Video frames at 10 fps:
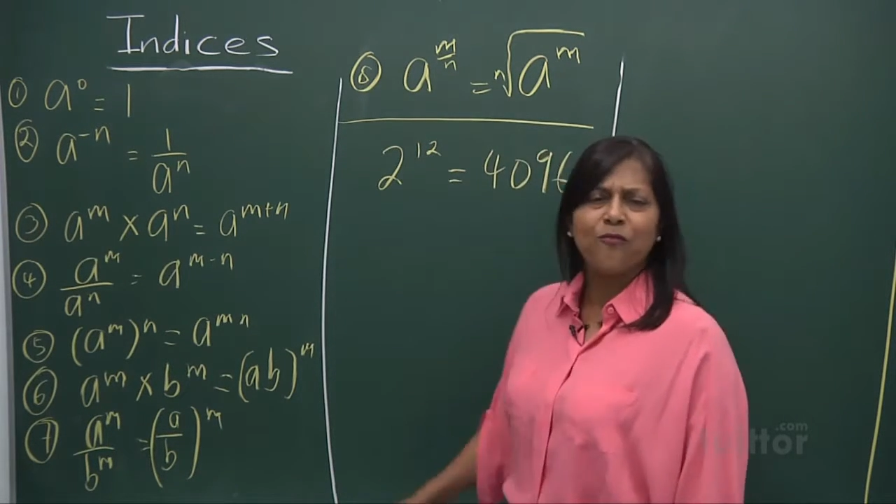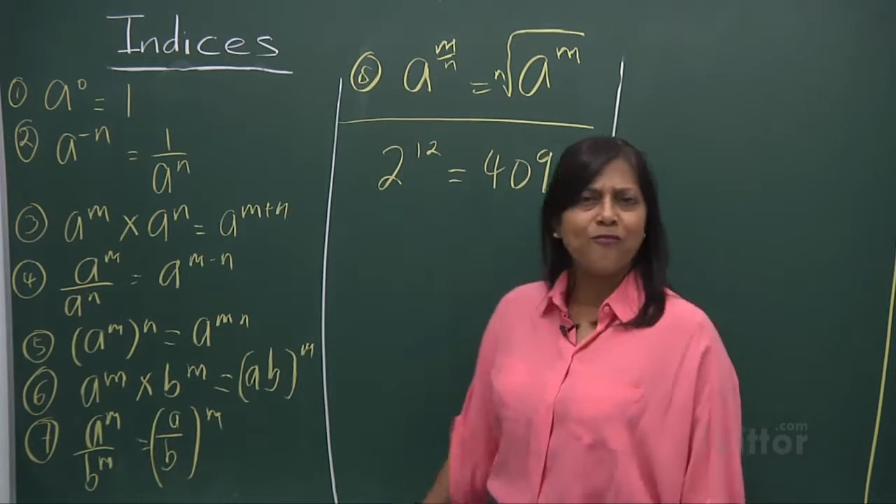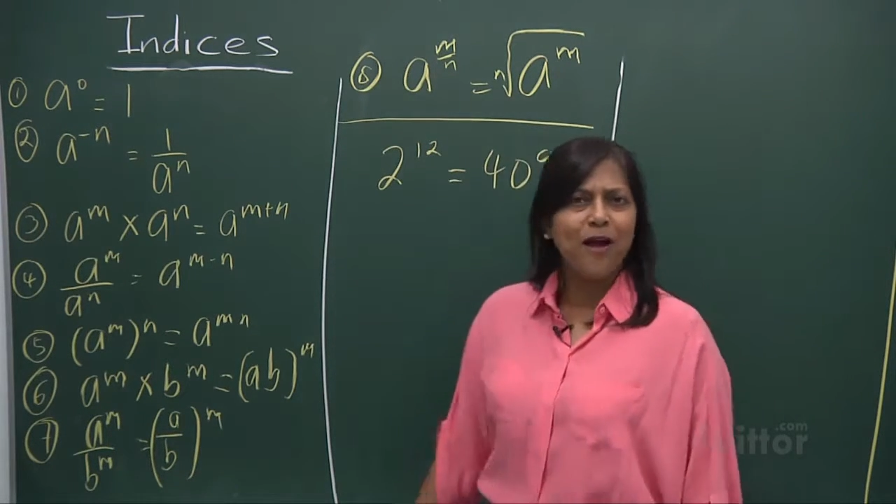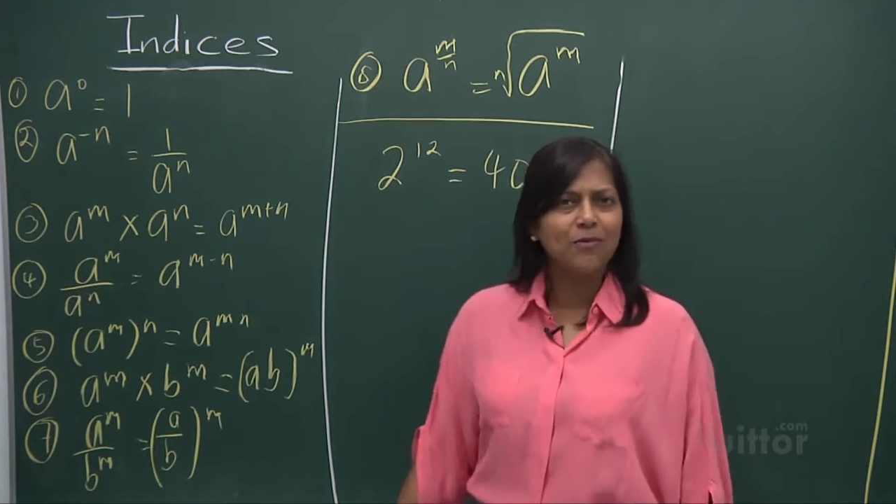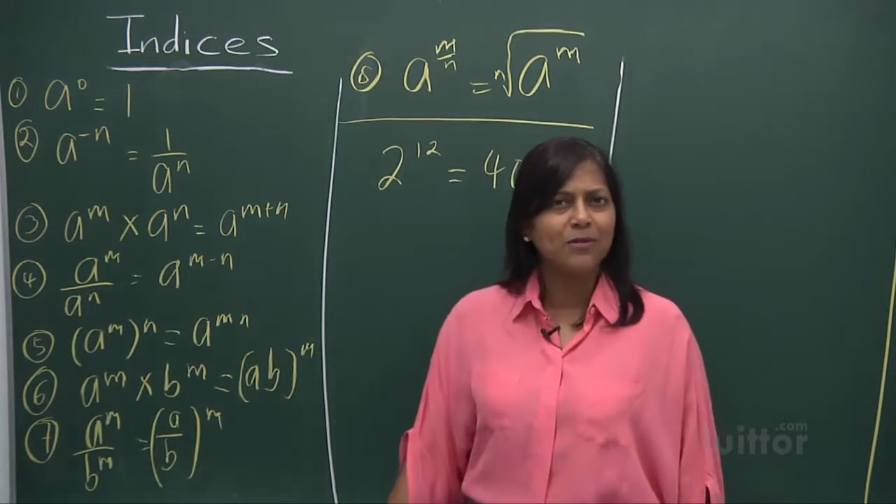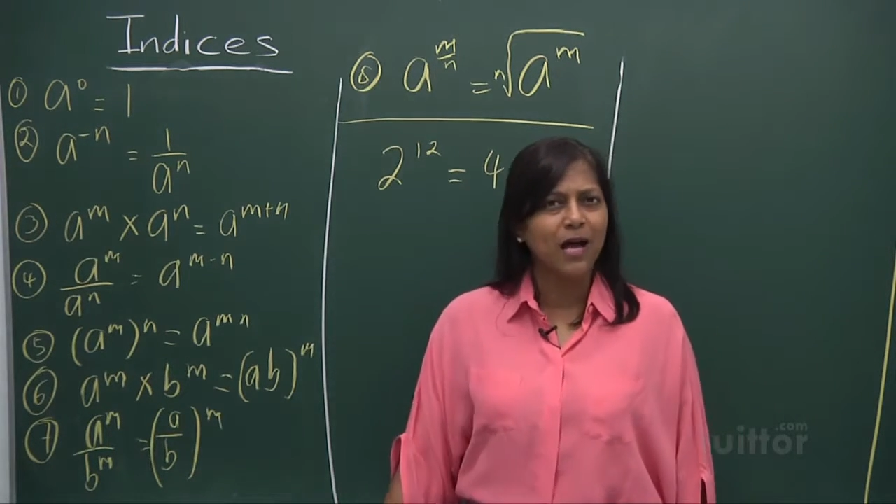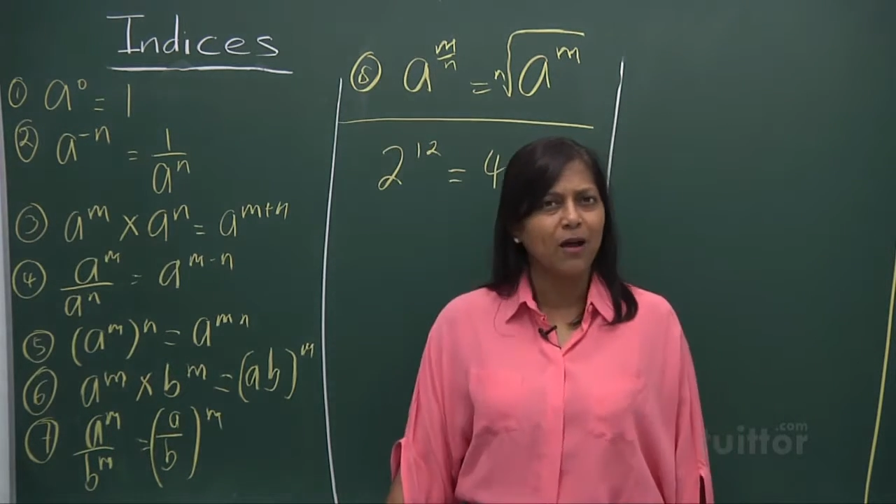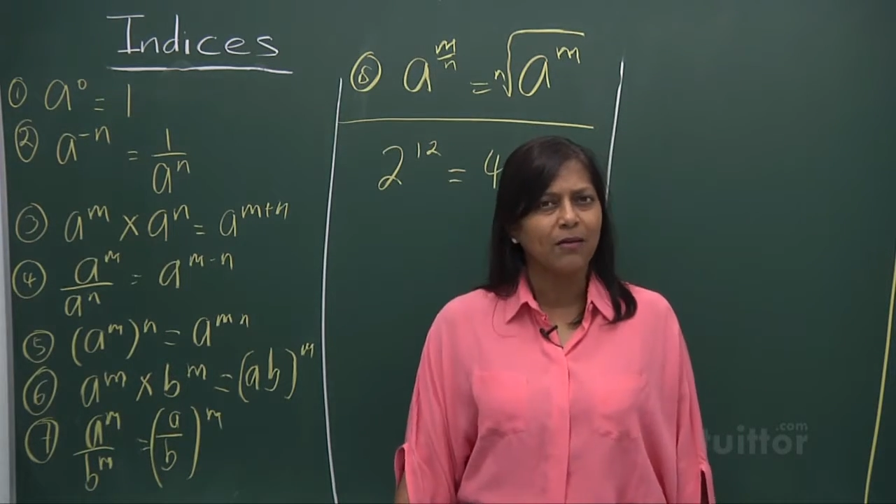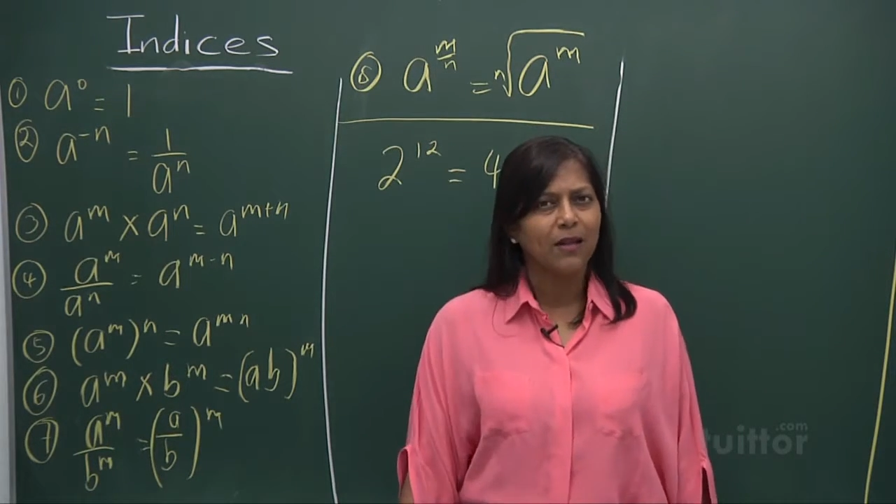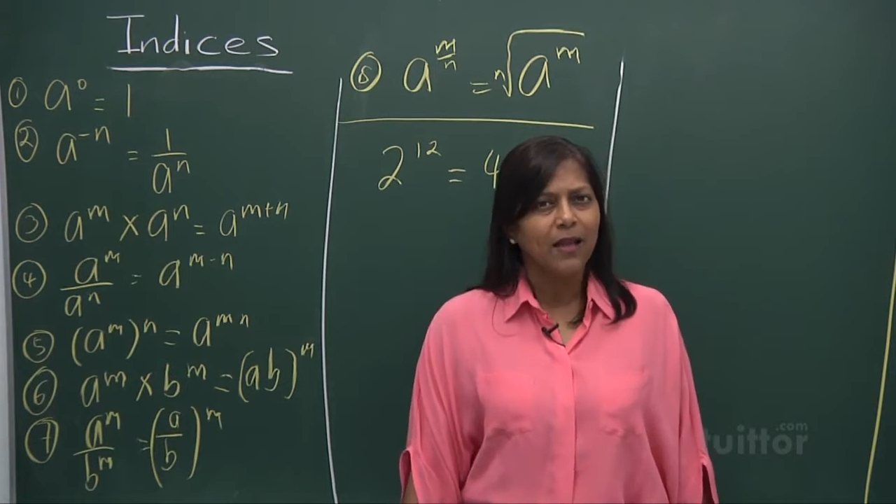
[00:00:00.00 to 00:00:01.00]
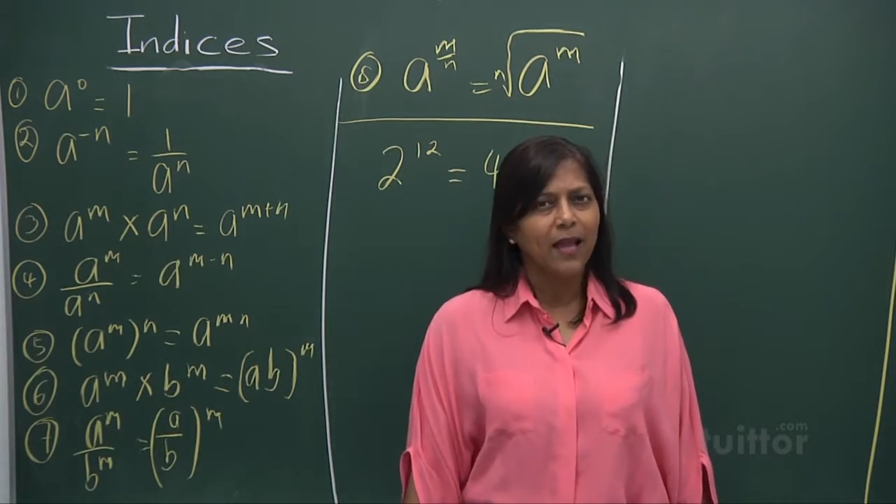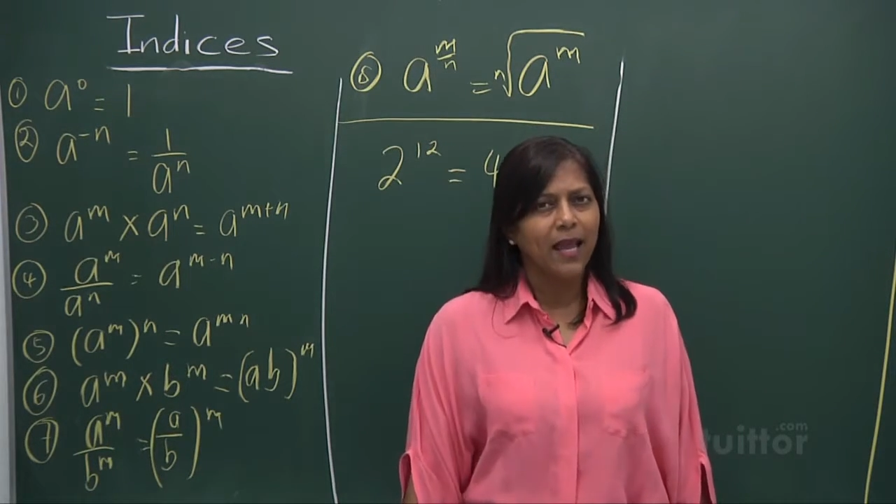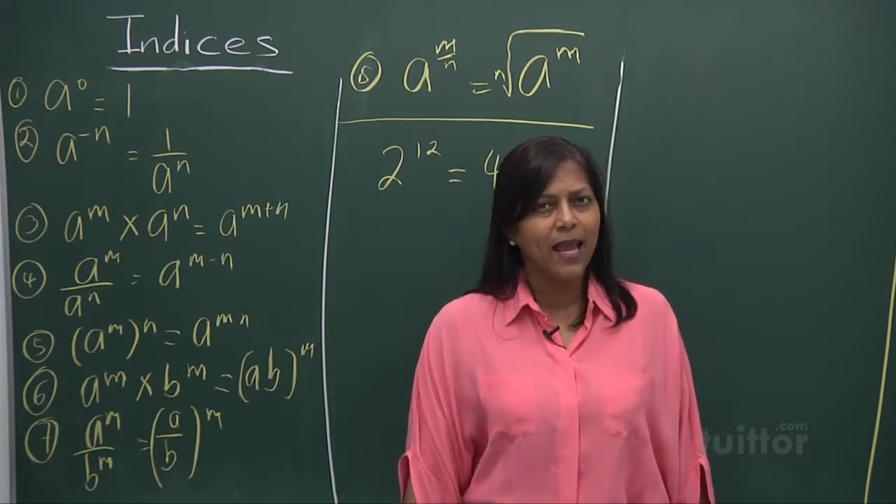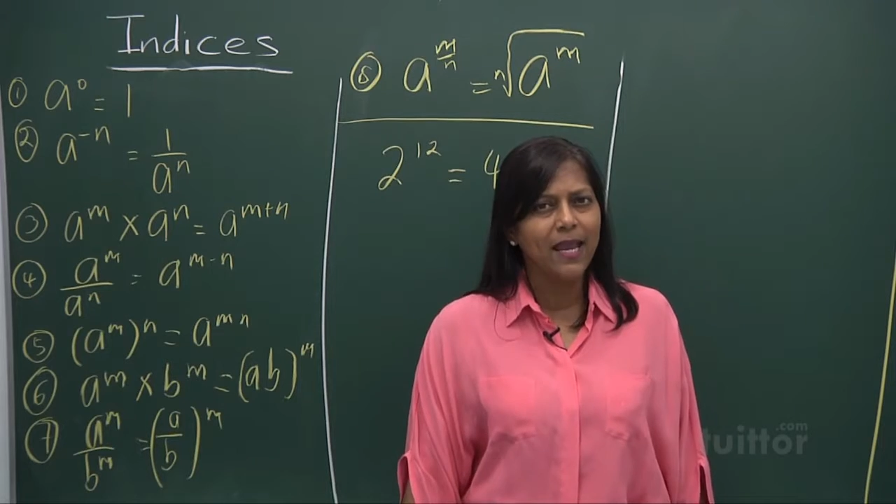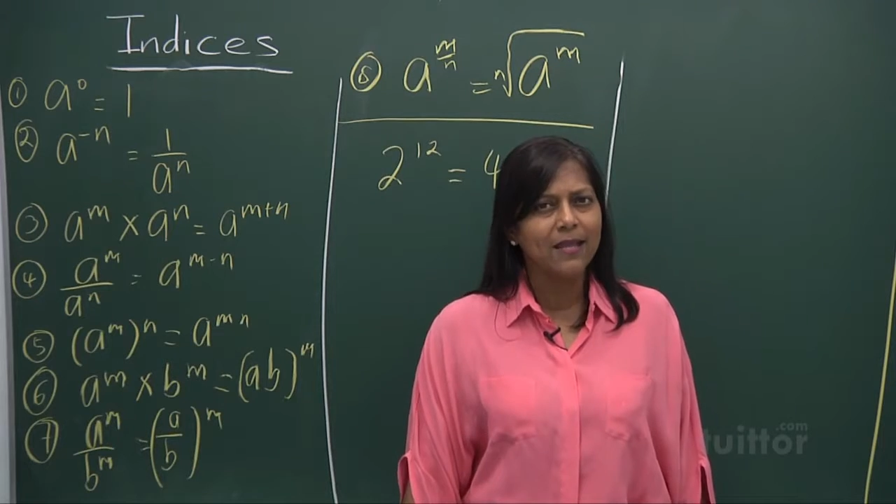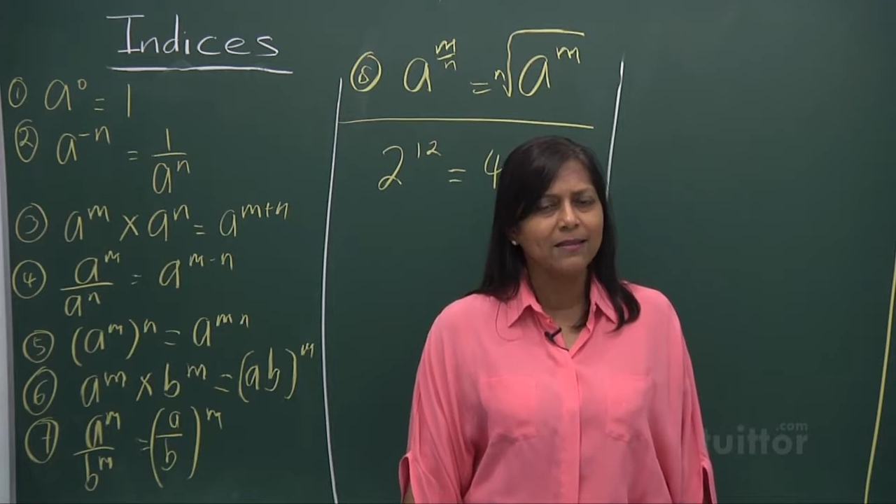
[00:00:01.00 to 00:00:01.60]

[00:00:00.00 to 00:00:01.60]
found out, hey,